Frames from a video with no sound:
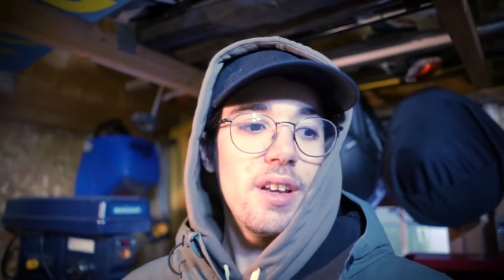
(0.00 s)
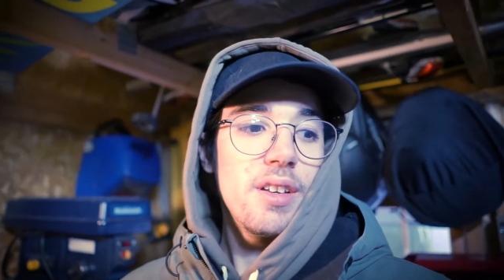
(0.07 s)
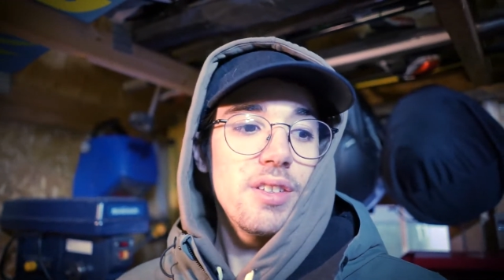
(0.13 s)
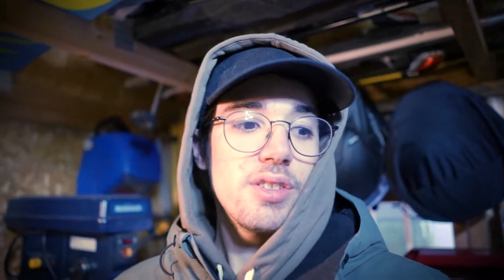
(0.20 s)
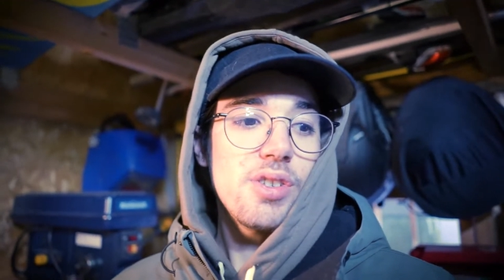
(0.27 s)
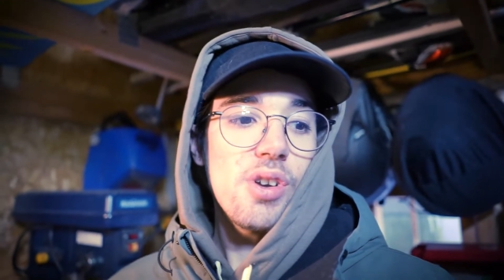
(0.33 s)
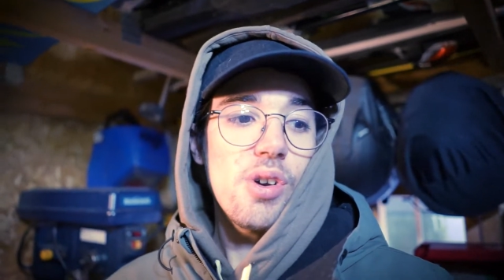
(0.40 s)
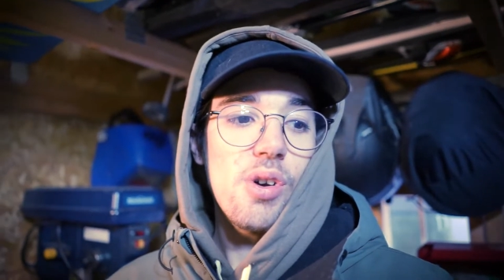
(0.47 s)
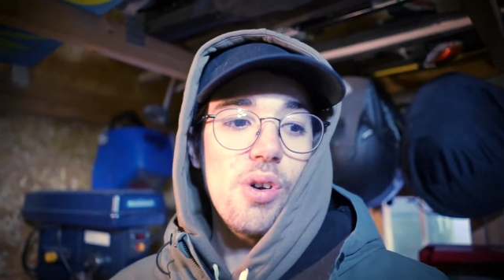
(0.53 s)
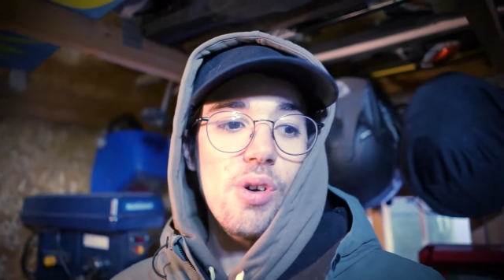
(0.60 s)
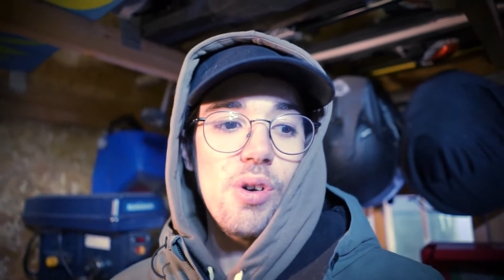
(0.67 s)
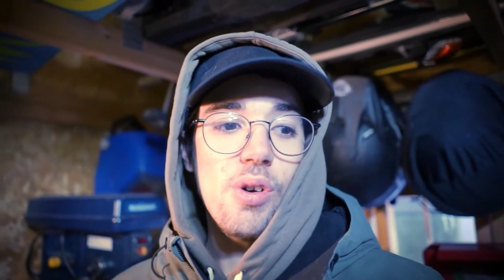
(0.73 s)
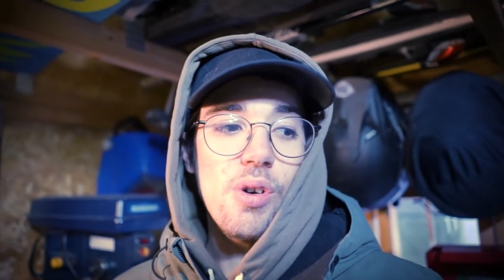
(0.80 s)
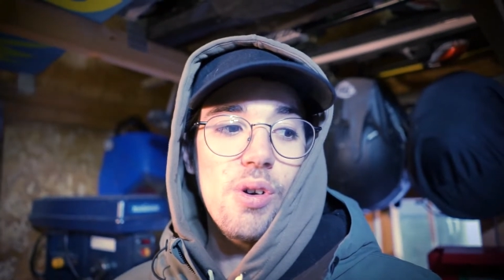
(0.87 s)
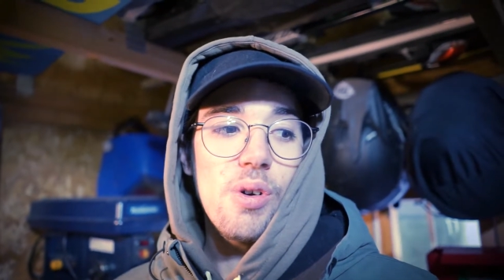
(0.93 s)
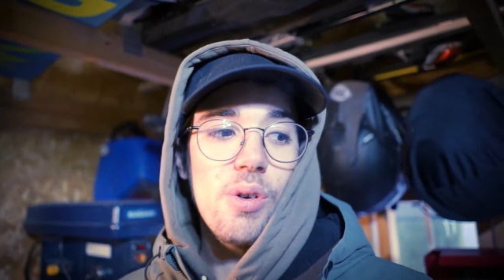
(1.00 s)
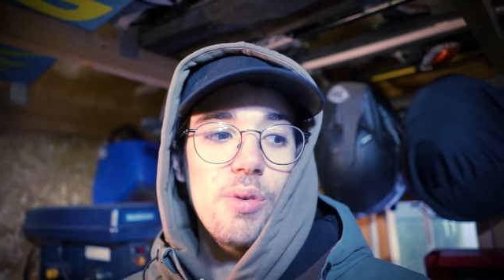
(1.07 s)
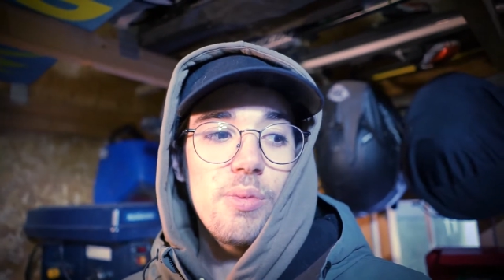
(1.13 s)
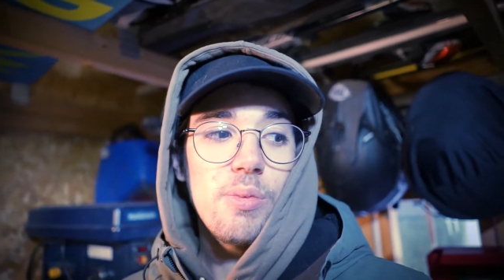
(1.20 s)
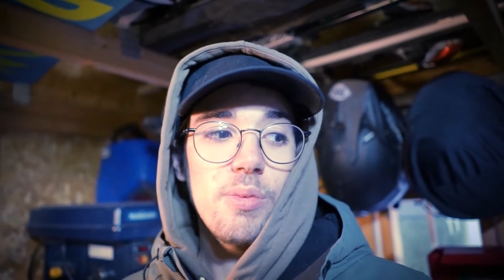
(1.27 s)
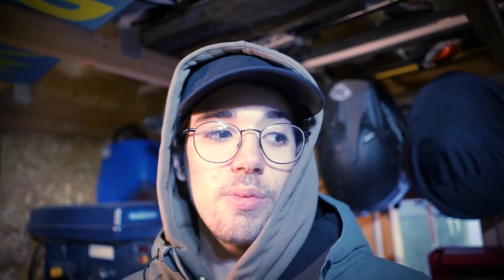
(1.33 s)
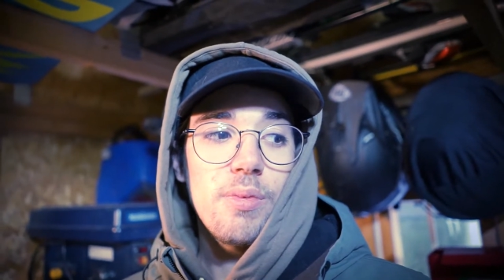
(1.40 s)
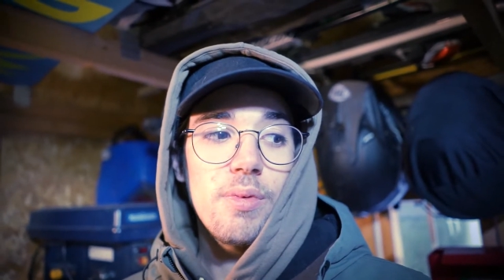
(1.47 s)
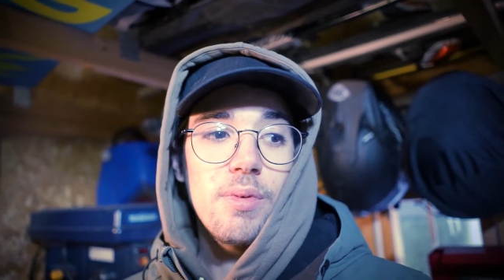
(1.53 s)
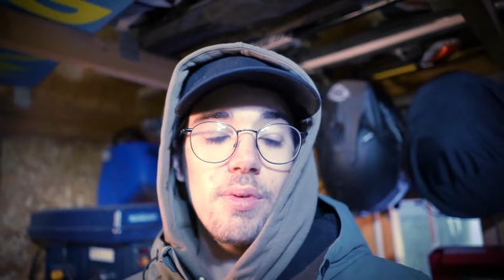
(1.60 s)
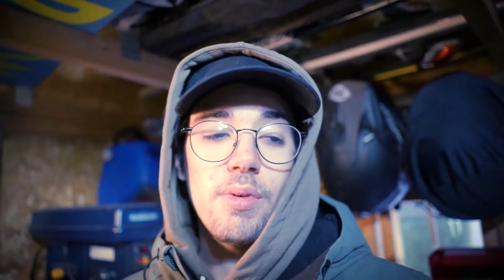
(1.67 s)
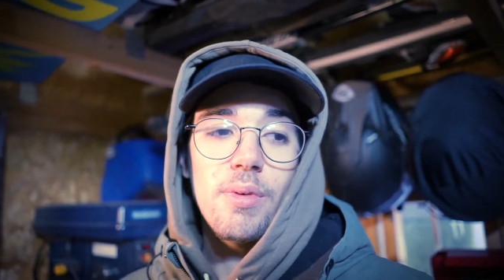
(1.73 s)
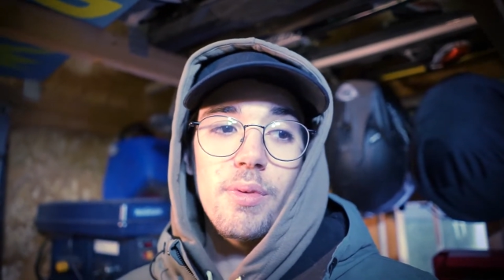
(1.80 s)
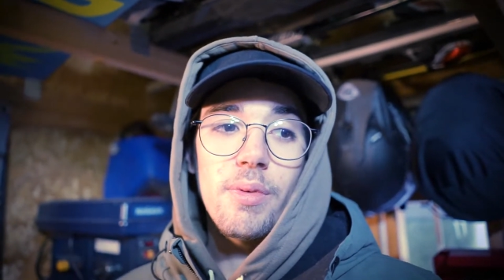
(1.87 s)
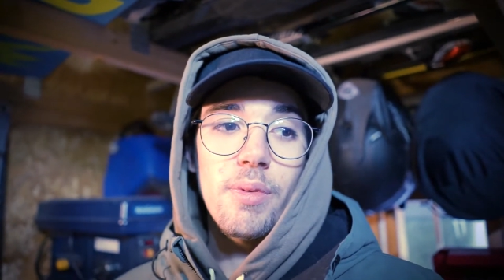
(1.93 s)
So
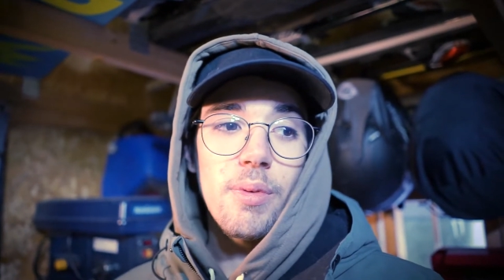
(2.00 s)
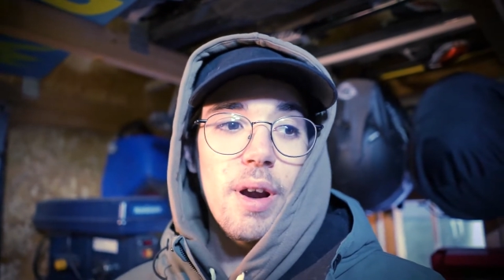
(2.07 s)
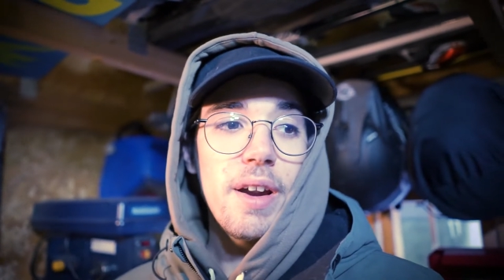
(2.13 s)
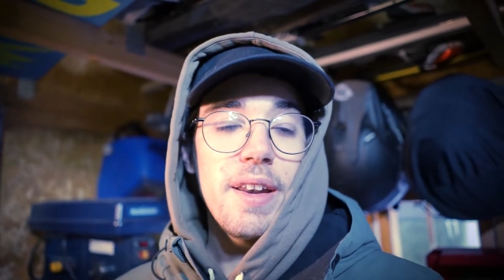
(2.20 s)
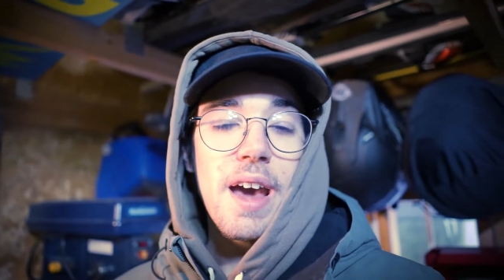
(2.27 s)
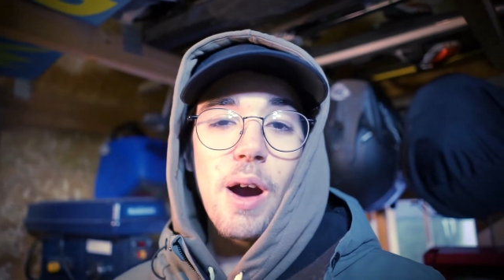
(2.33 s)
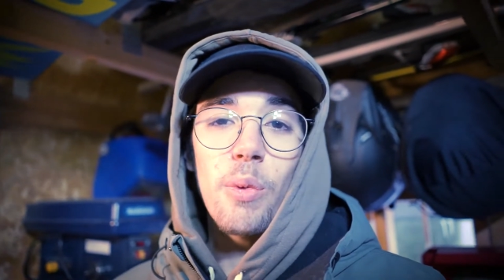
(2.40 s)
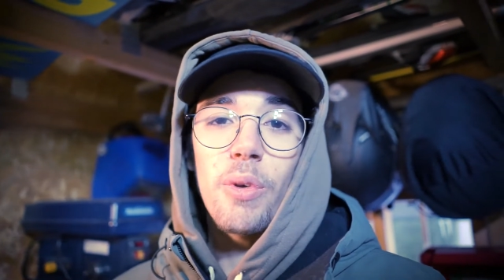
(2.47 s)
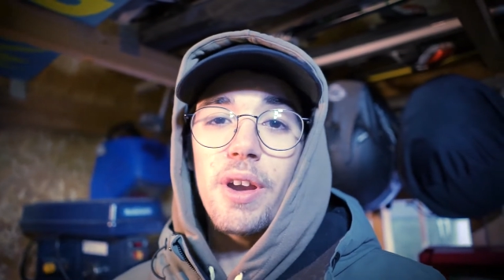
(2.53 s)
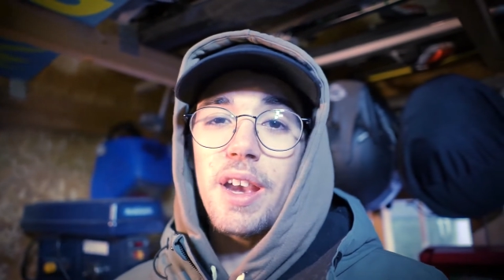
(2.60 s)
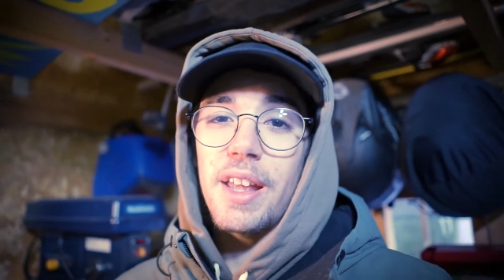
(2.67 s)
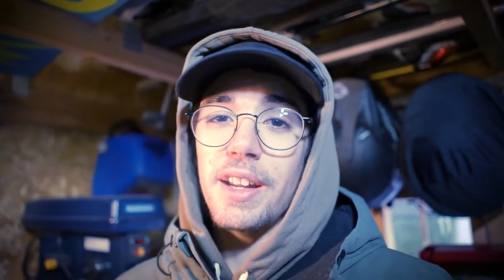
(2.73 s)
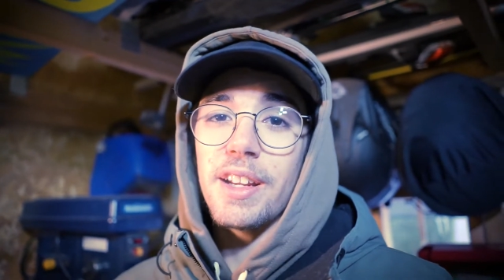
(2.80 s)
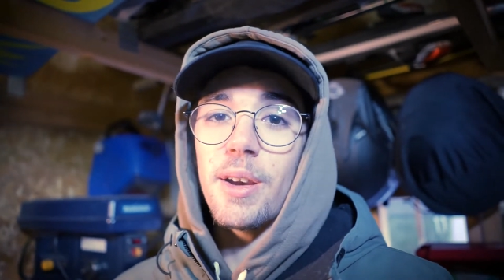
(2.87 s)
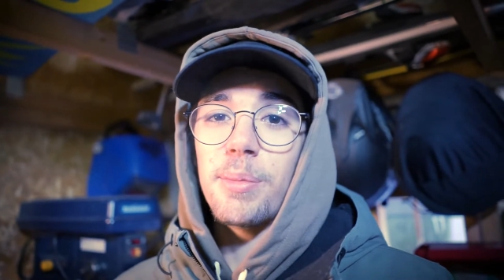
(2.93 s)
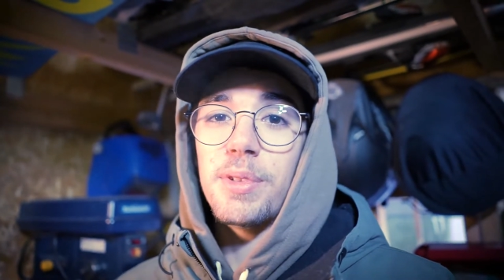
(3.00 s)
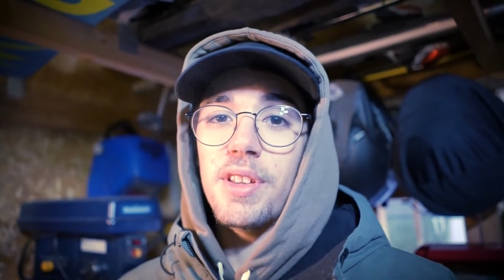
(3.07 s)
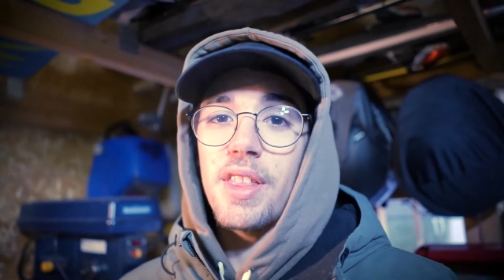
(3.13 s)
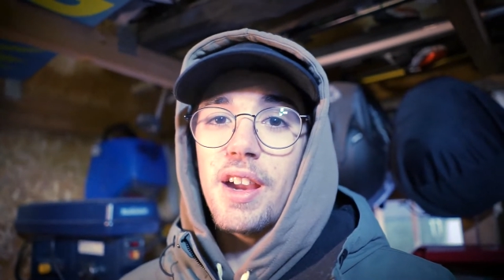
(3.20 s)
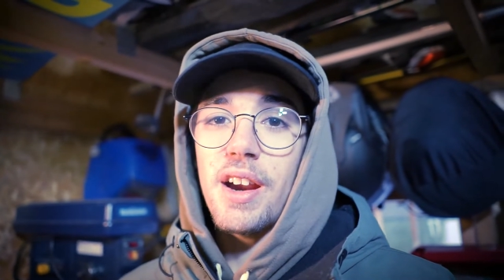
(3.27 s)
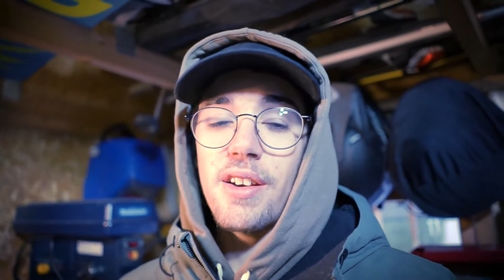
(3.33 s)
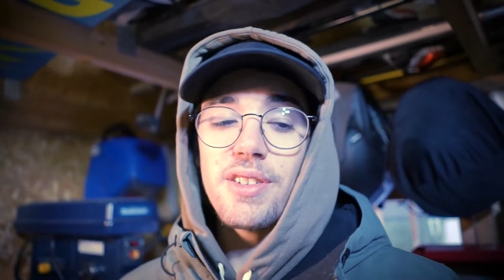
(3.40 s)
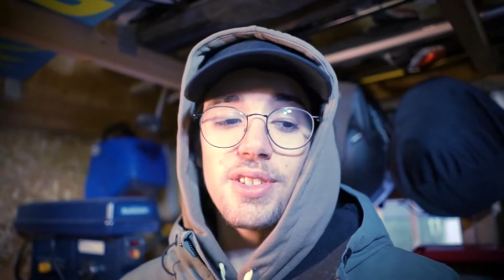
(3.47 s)
right now we're heading up to there.